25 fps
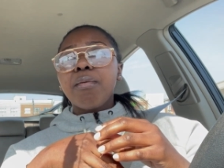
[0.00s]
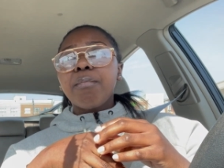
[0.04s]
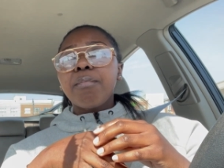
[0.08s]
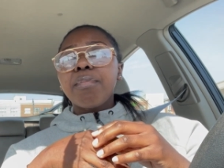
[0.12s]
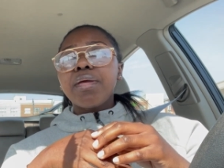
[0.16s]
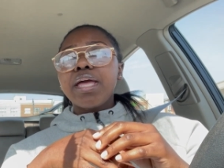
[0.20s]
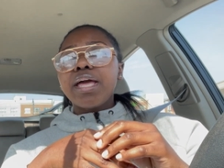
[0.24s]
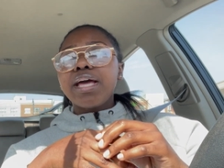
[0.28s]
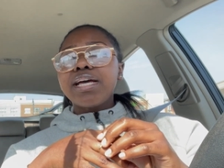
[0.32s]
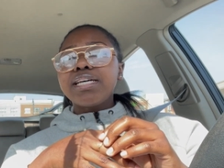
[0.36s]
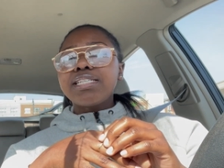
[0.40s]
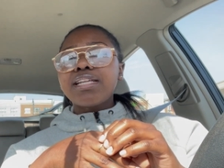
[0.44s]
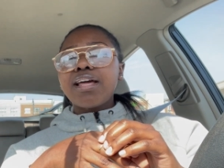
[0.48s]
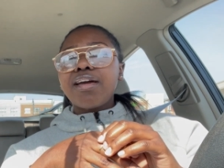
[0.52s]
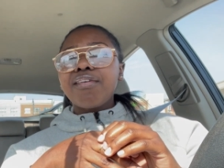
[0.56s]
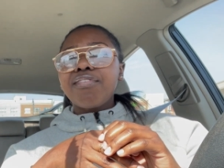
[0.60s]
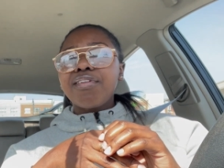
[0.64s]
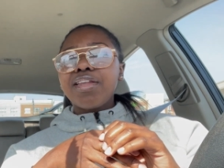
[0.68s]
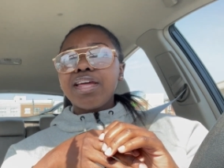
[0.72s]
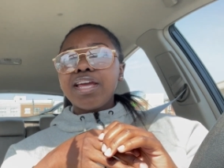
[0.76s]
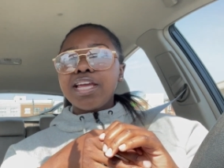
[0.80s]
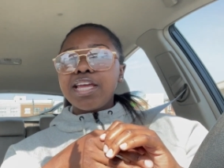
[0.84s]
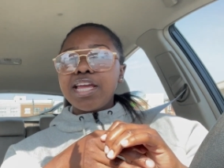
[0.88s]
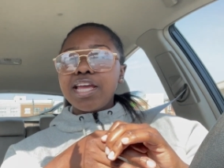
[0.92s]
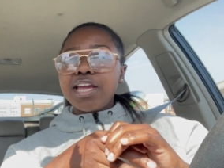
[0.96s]
because I feel
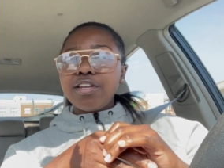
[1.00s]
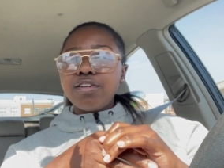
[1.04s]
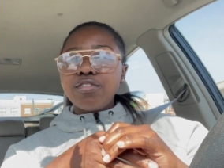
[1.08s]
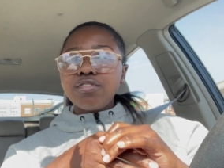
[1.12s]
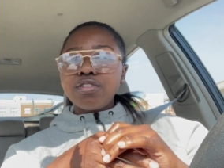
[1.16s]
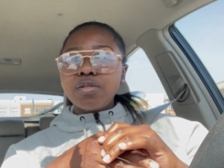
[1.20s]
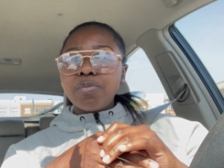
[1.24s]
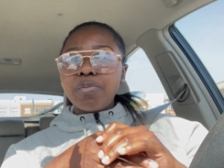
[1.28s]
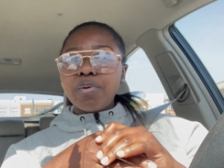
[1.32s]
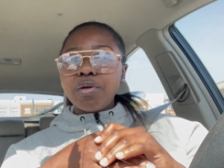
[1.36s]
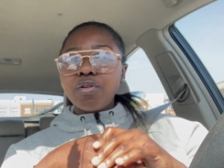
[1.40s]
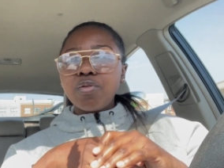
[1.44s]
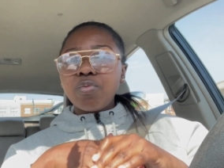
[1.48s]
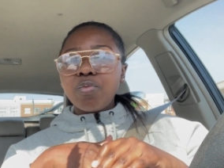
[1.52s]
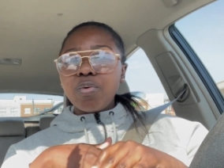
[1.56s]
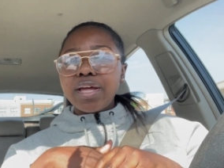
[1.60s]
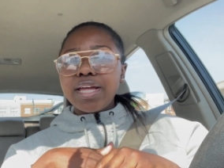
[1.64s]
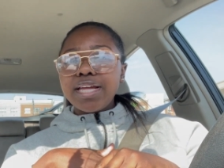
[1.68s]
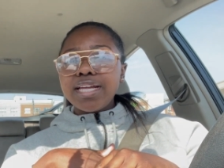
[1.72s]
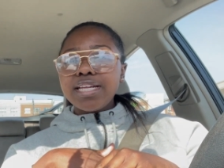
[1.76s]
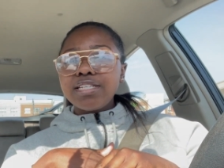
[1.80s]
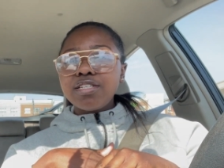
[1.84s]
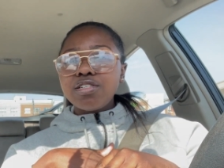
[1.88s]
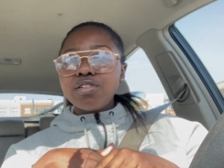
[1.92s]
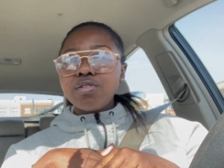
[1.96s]
like candles build
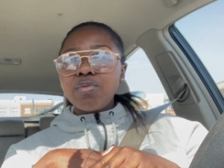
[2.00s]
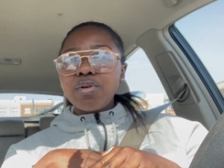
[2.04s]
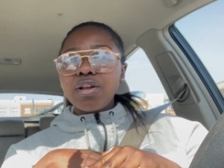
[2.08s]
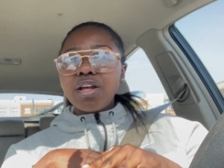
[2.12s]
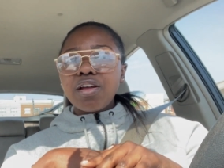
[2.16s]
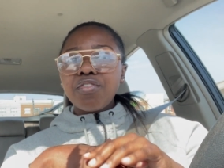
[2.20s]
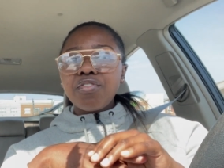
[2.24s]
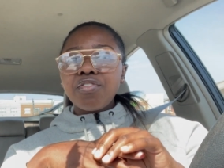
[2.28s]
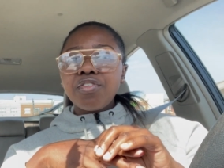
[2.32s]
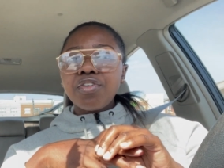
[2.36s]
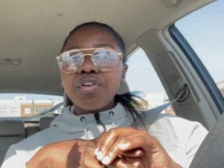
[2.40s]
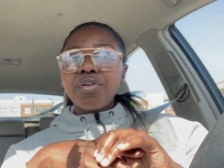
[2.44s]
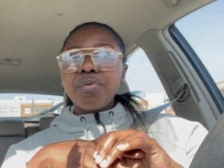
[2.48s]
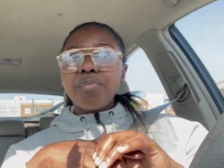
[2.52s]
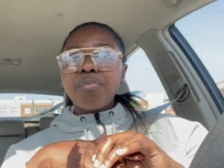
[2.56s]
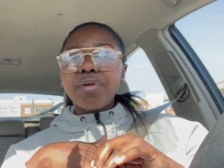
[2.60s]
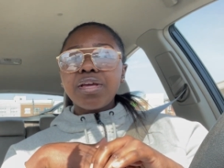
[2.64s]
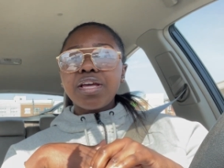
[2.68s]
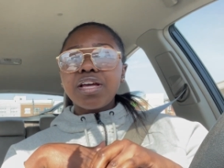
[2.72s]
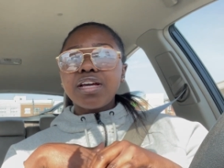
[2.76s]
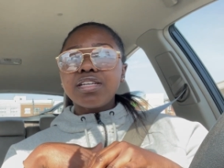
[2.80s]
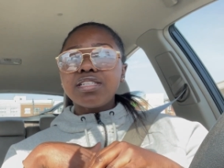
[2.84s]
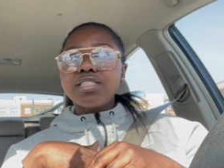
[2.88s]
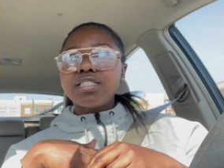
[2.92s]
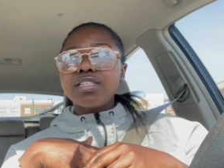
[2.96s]
waste or whatever
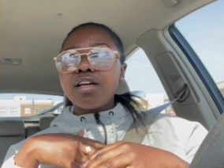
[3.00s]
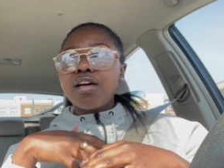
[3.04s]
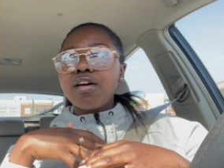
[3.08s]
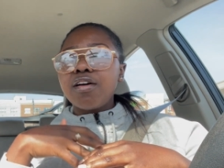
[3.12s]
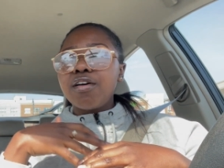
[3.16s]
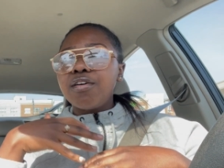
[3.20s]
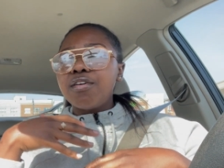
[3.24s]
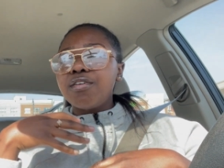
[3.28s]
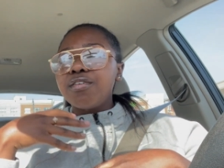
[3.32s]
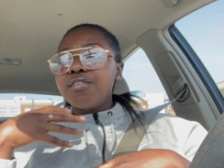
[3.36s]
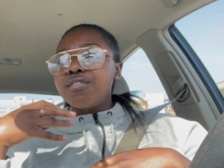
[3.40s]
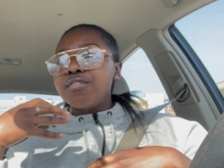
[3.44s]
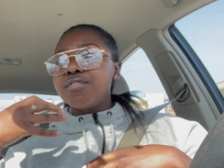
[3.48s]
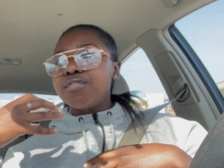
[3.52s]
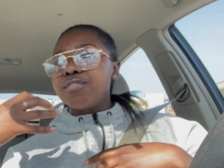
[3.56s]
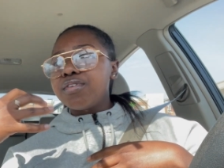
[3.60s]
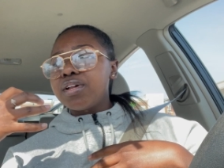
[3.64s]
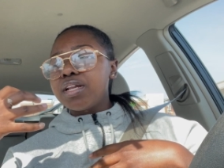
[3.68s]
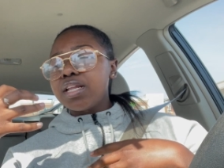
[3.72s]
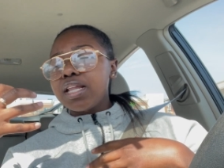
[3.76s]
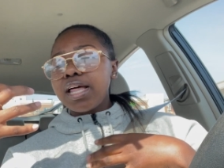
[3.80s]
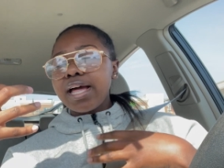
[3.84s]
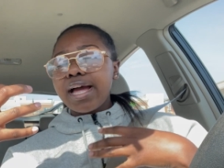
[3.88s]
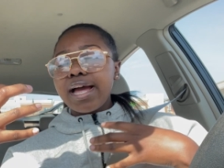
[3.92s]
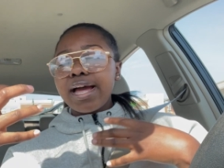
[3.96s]
because of
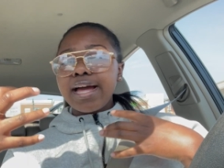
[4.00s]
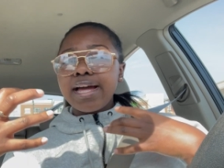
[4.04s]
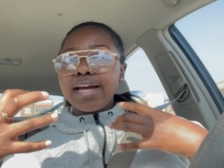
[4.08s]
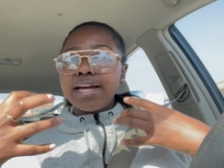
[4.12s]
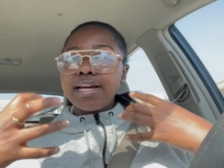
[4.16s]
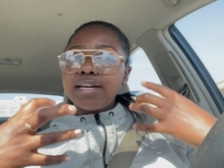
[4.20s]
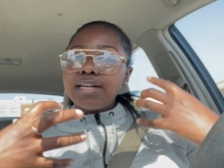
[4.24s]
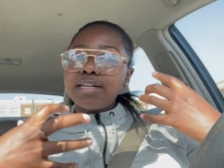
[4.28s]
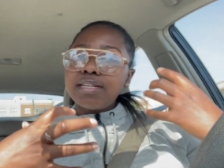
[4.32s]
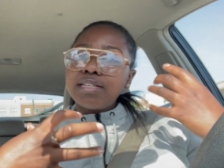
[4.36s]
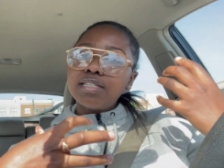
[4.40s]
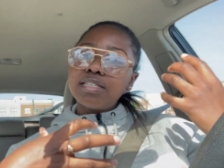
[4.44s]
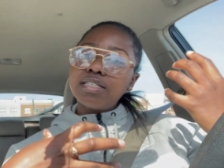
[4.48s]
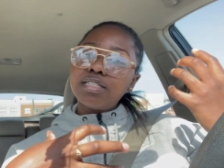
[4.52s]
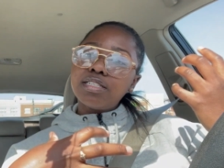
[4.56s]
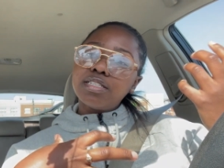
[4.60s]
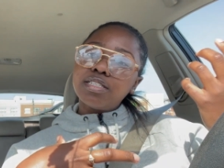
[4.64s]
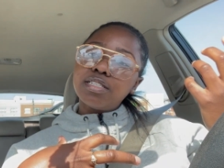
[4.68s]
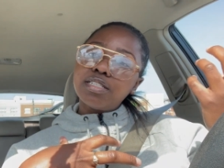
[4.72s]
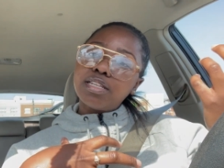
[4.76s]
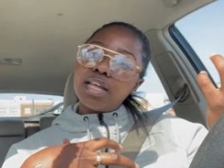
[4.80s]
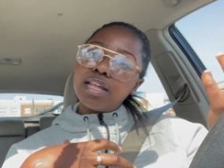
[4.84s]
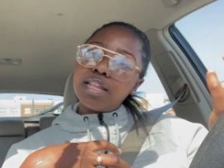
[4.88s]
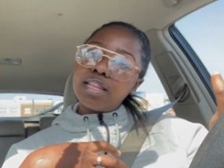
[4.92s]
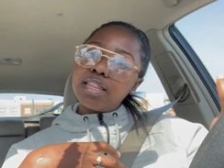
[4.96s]
glass
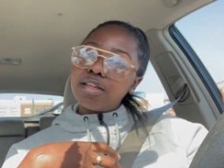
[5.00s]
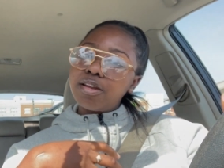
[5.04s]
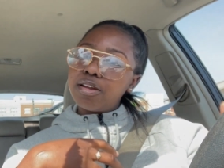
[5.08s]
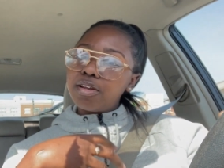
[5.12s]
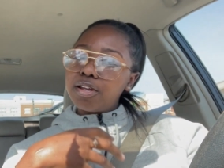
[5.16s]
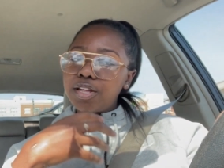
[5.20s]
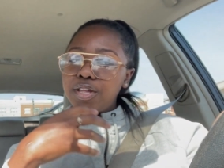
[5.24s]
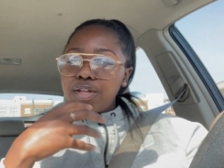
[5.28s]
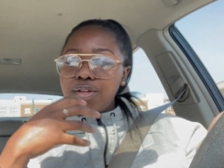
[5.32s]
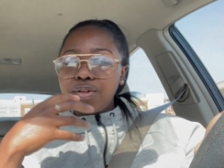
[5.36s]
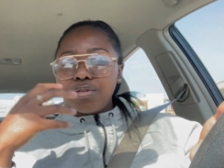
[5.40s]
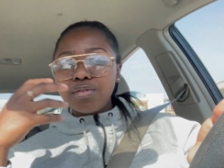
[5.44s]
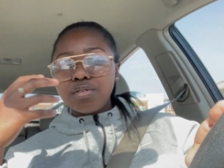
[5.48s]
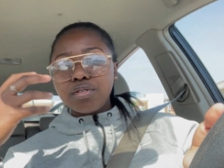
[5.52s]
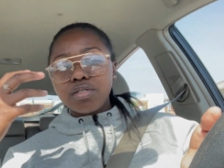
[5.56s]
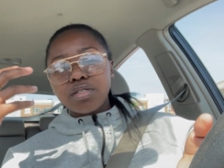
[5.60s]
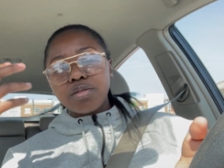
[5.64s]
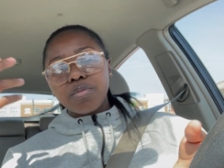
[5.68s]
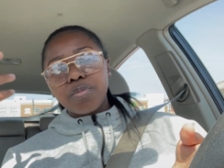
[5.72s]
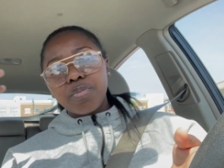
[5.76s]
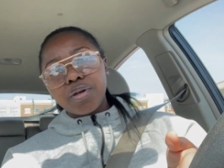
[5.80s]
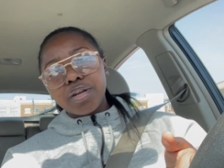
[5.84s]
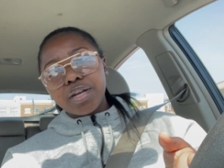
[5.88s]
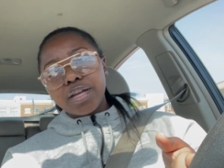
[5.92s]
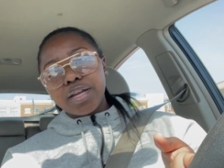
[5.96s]
that they're used to
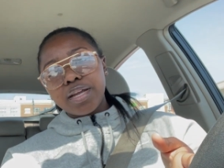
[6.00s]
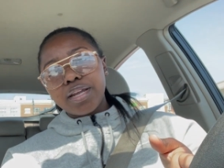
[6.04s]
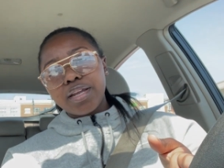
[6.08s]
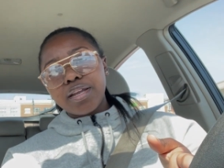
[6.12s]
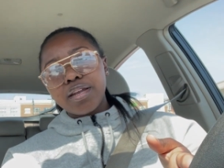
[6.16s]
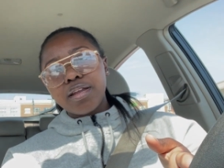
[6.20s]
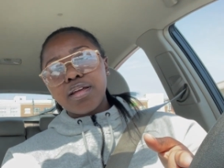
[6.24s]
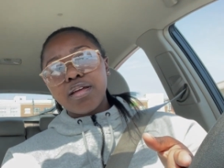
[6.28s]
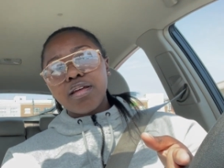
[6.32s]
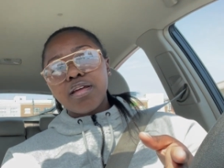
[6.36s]
put in.